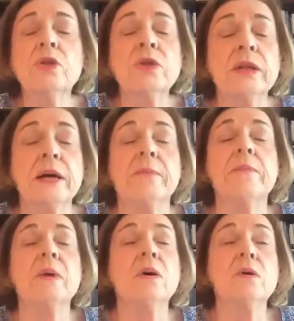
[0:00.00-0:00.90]

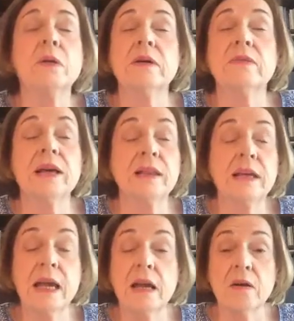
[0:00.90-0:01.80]
them who lived, I
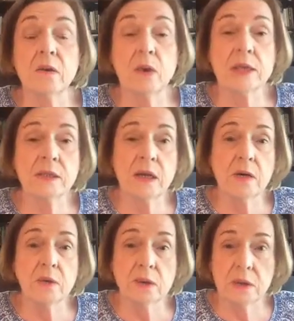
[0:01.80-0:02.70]
think, out on the West
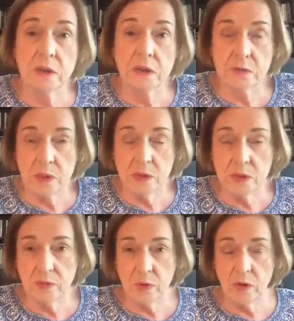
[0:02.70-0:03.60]
Coast. And as most
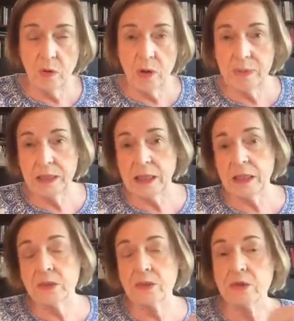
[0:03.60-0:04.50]
of you know, I'm in the
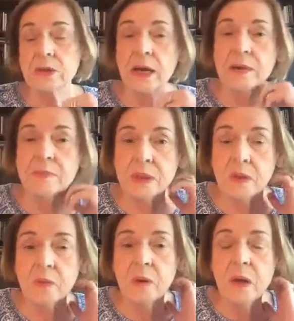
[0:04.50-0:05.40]
Eastern time
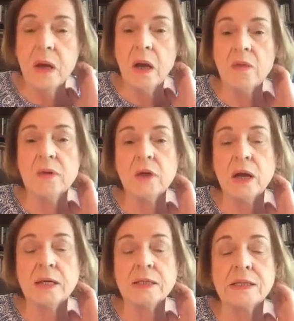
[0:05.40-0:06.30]
zone of the
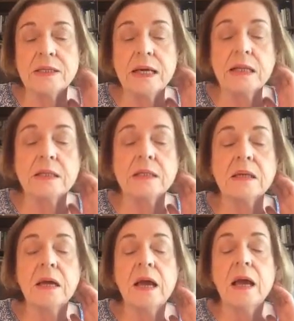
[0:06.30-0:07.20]
United States.
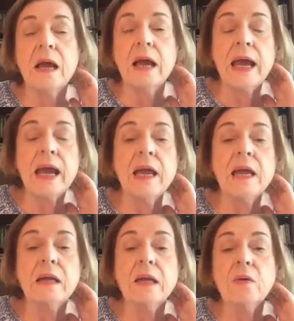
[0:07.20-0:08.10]

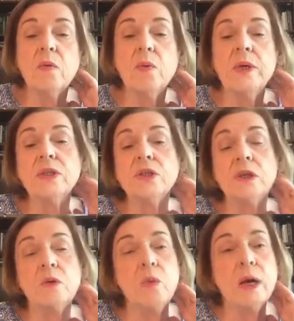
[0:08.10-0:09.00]
And when
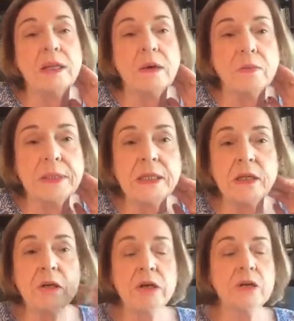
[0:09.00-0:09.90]
she read their
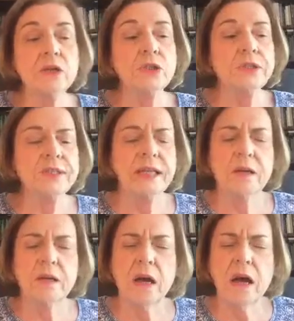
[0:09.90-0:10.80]
material, she
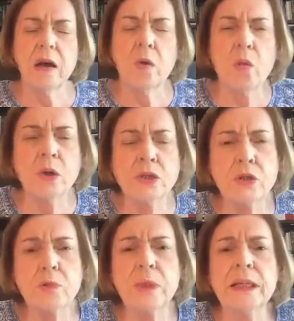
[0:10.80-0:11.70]
said, what's
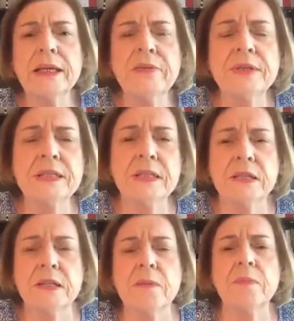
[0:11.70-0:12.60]
your belief
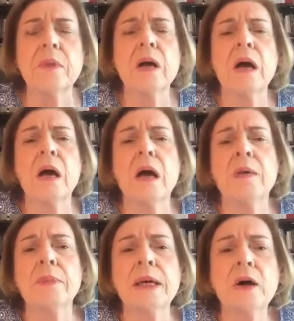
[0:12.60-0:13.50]
system?
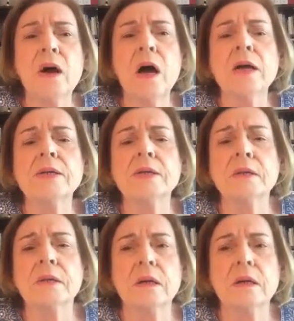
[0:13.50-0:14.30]
Because